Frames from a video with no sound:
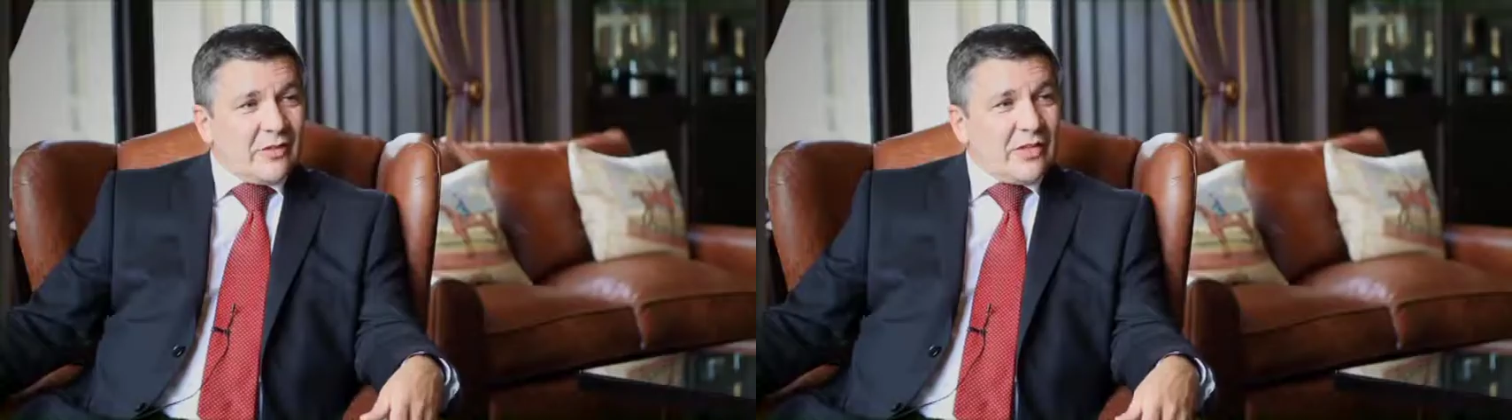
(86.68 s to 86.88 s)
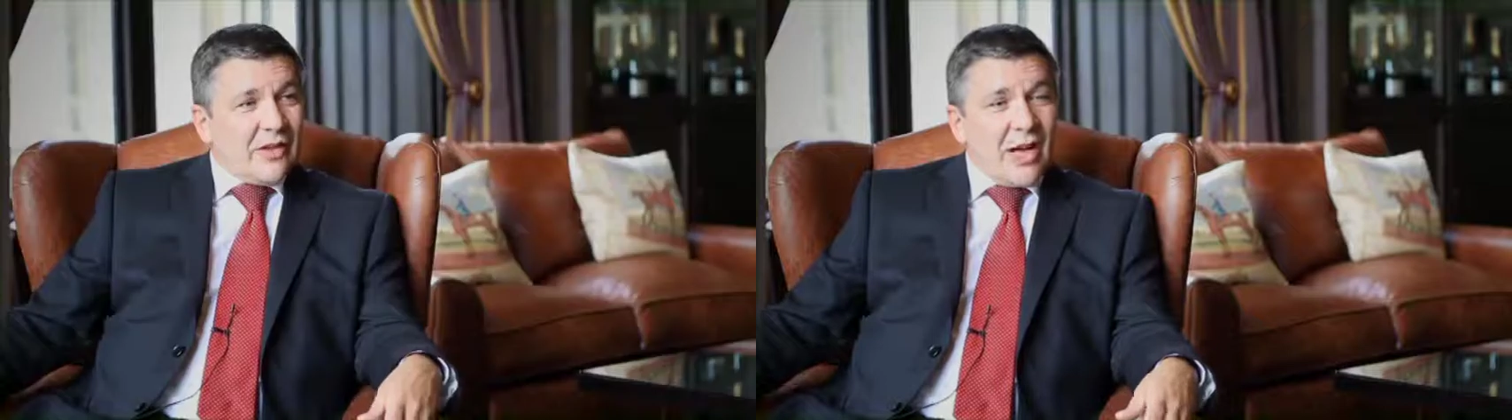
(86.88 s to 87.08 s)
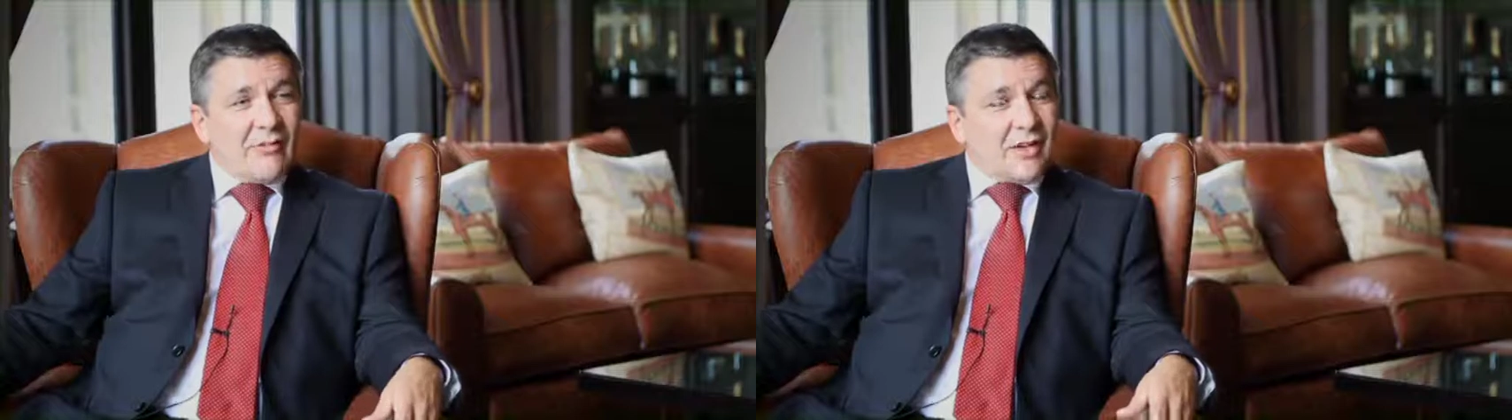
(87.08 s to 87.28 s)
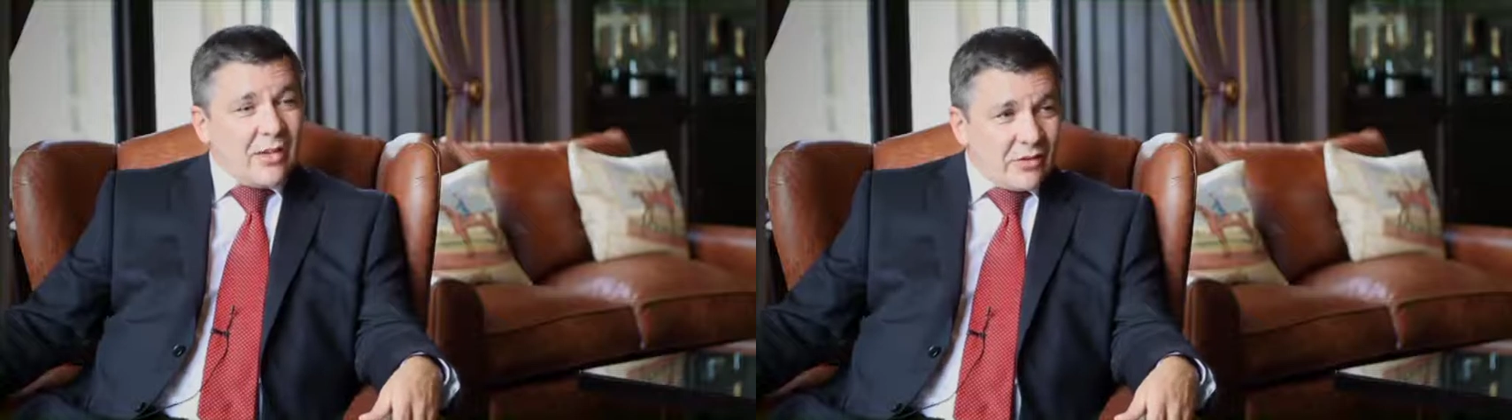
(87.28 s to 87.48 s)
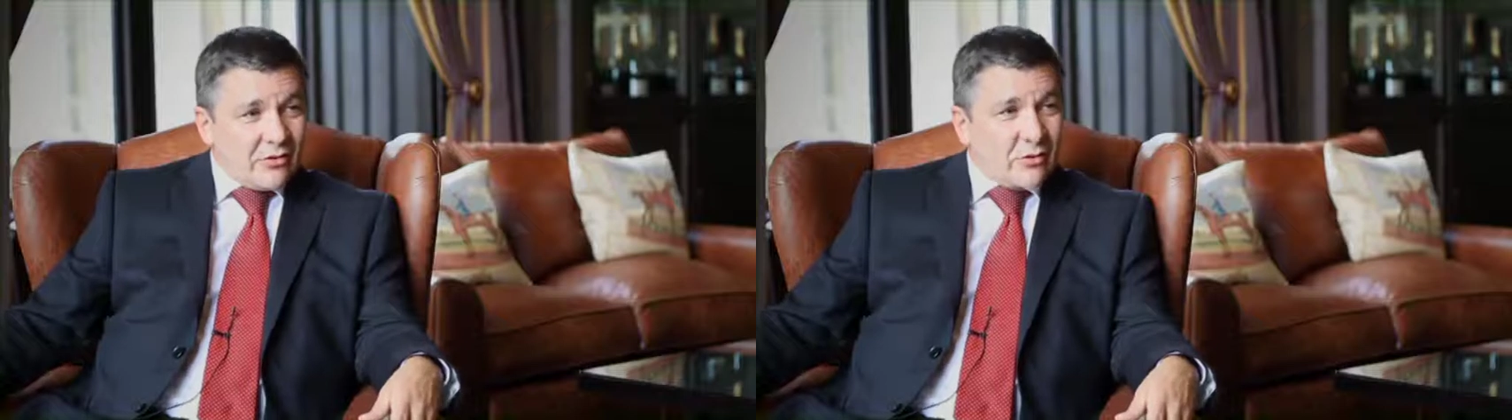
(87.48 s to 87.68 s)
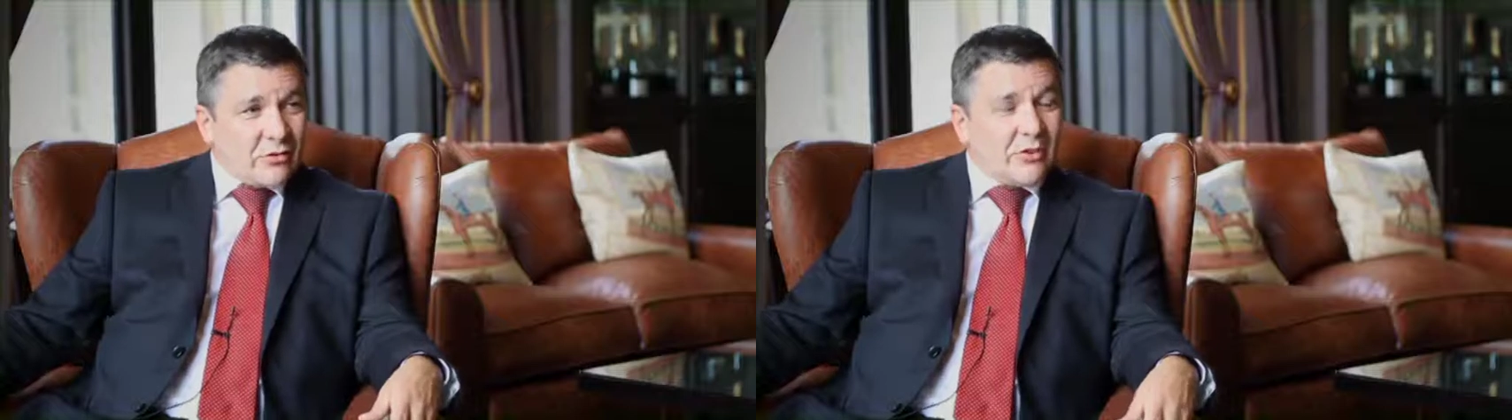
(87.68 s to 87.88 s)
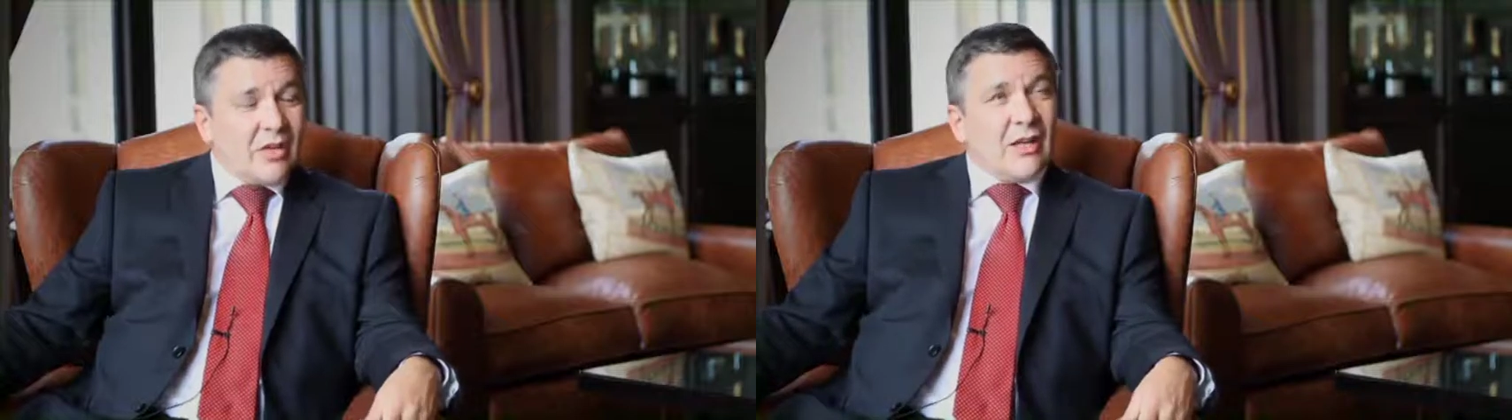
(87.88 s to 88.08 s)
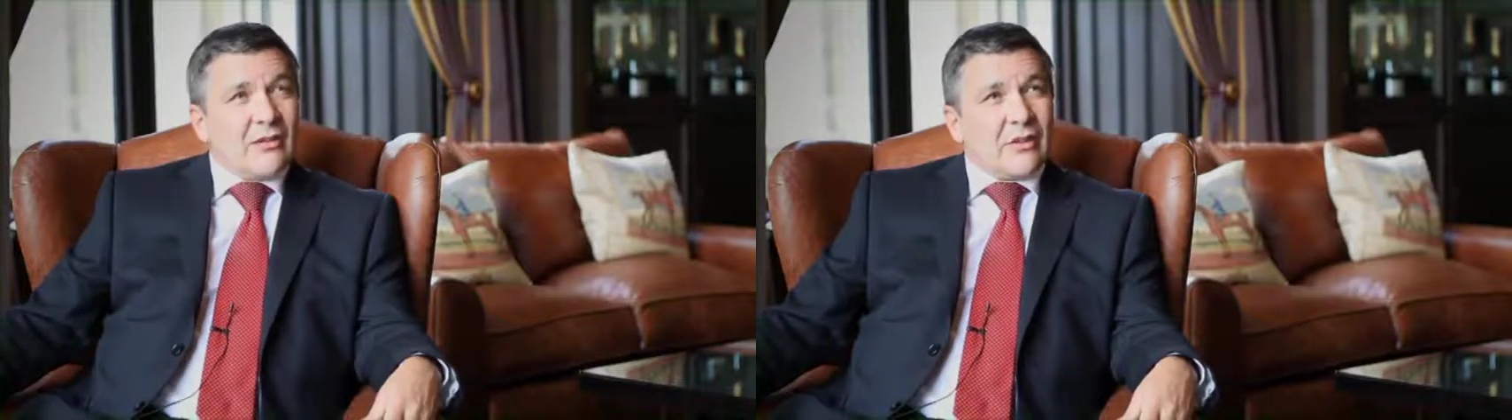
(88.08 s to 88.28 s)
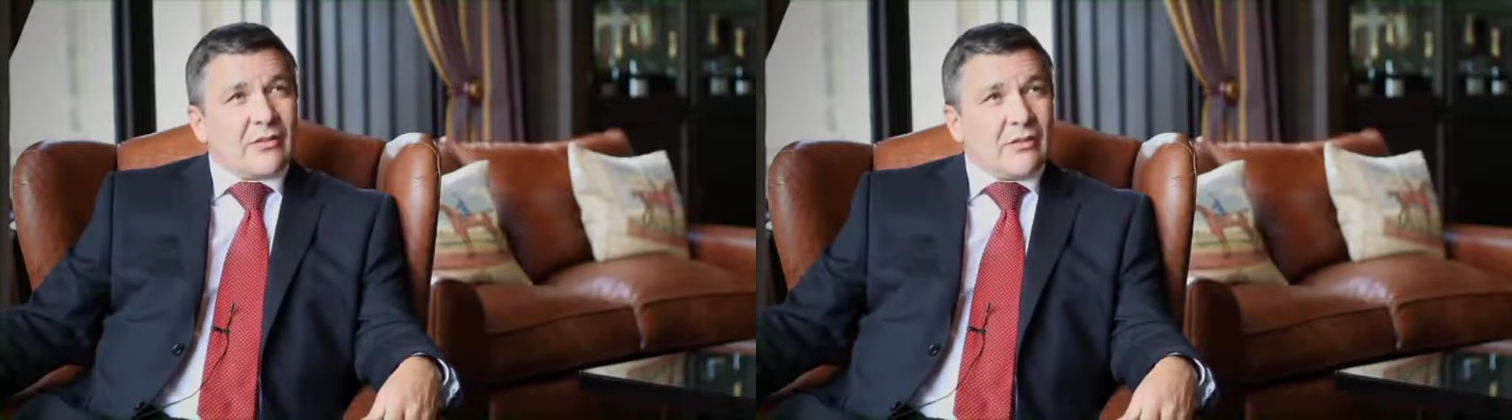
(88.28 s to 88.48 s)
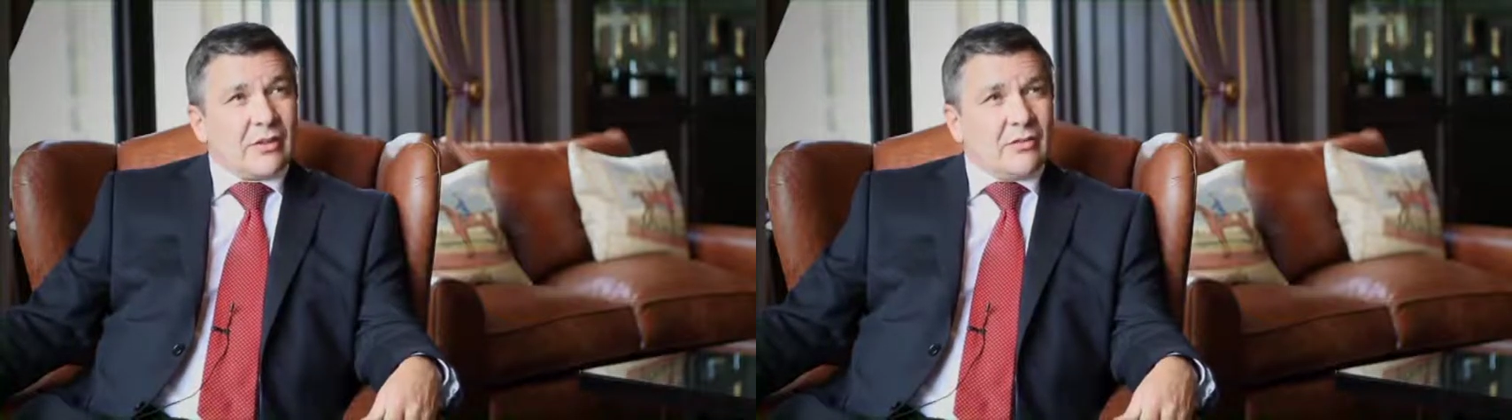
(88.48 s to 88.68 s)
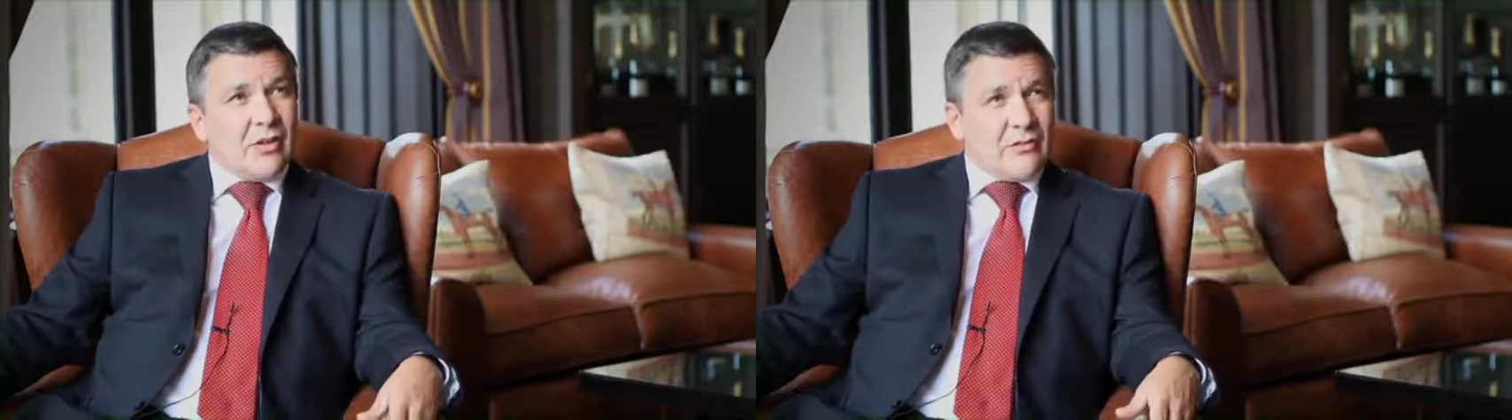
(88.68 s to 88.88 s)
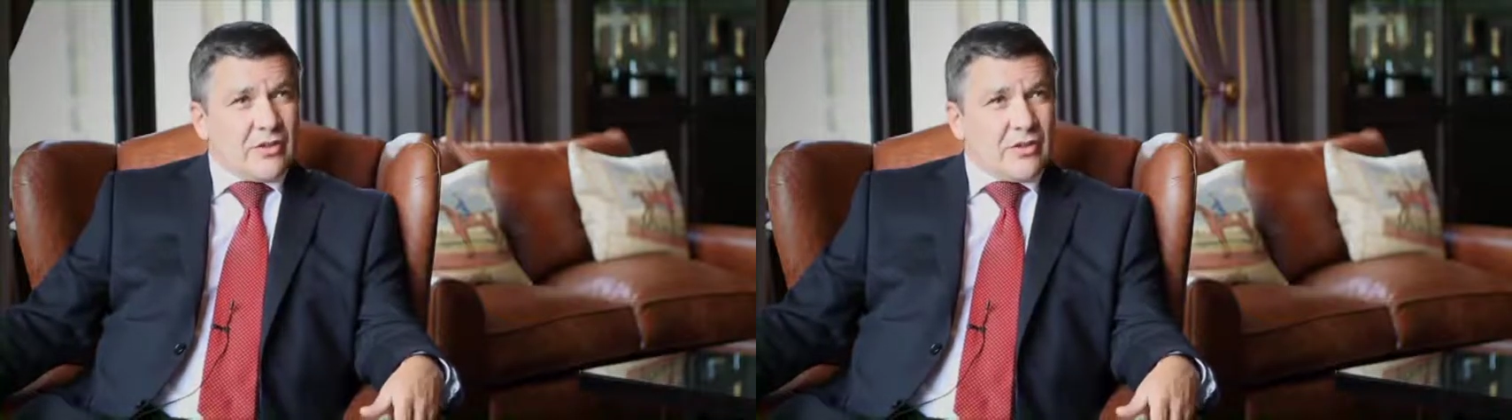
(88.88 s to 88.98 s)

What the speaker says: that they have a caring role, that they've got a lot